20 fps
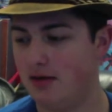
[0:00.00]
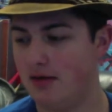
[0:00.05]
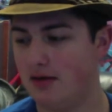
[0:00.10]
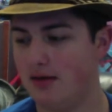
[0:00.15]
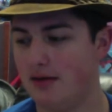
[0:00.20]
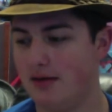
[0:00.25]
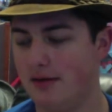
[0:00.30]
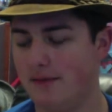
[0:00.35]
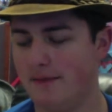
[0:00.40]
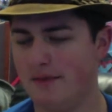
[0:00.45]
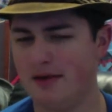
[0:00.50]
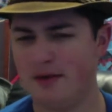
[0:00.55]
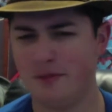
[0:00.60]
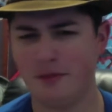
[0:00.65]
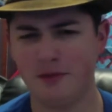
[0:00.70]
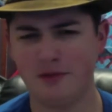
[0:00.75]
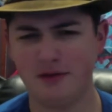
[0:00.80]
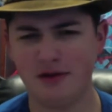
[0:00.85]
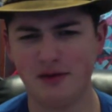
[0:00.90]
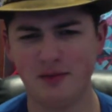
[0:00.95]
uh, that
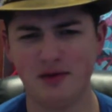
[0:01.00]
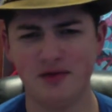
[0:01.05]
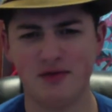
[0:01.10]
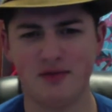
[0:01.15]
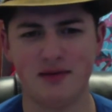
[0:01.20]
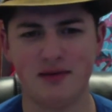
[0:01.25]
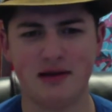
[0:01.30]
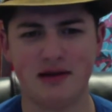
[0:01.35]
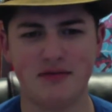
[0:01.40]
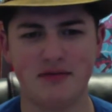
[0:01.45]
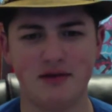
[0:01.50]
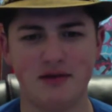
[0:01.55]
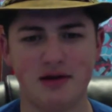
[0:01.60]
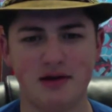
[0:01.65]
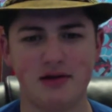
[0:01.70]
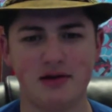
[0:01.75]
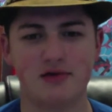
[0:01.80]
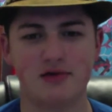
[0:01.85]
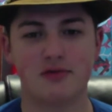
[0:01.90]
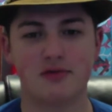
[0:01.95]
prevented me from making
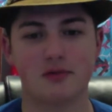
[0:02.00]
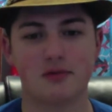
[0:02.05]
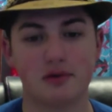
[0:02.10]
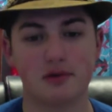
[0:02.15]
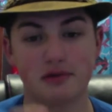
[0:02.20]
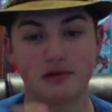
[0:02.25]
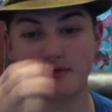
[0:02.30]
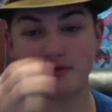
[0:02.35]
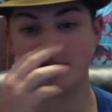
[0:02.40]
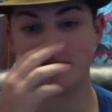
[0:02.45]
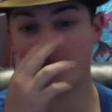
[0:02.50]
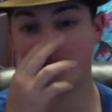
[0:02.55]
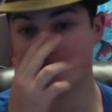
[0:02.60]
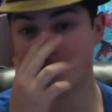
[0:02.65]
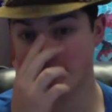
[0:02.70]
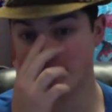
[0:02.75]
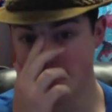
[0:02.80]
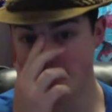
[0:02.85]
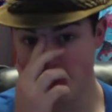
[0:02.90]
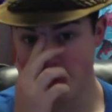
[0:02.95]
videos for one reason or
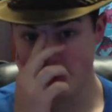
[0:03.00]
other.